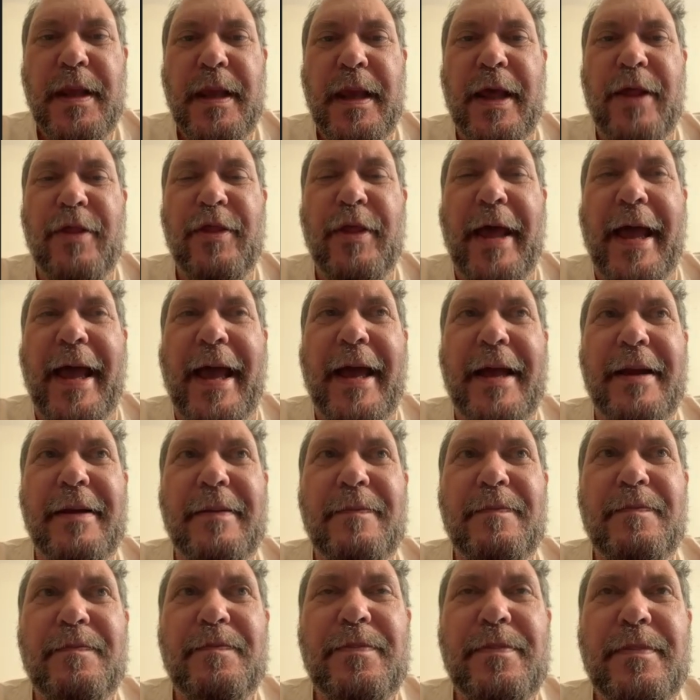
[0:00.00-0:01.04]
and that
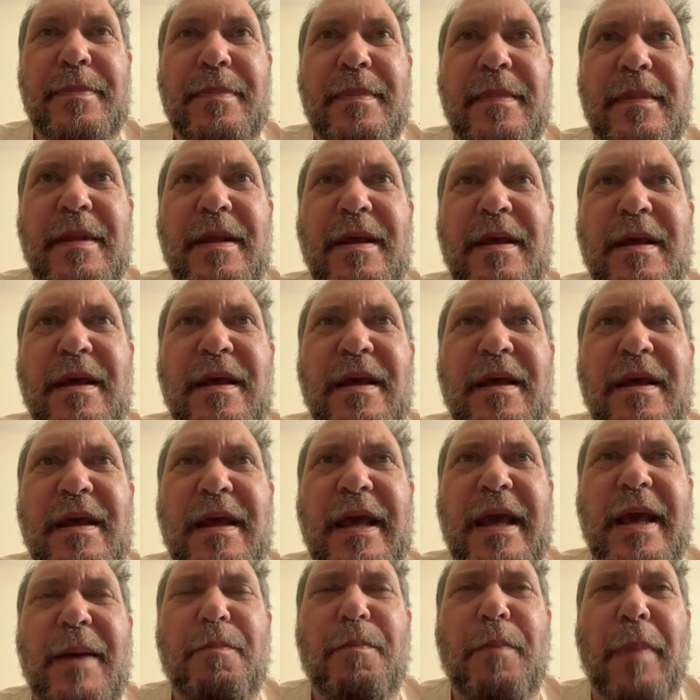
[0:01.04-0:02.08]

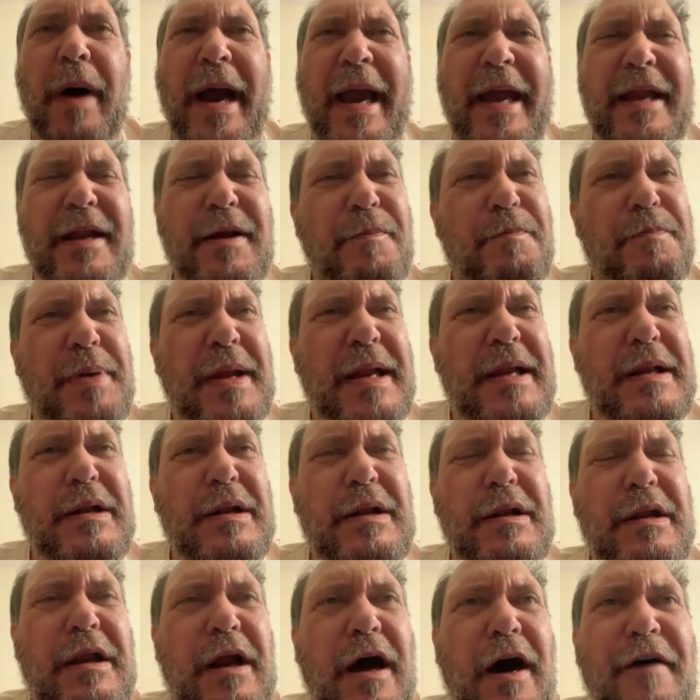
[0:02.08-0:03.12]
it might have been
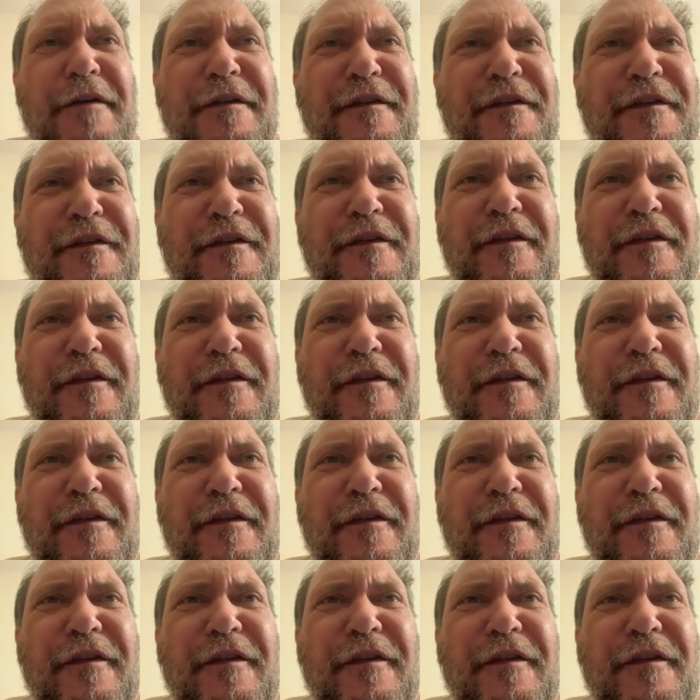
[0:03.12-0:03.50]
Duff.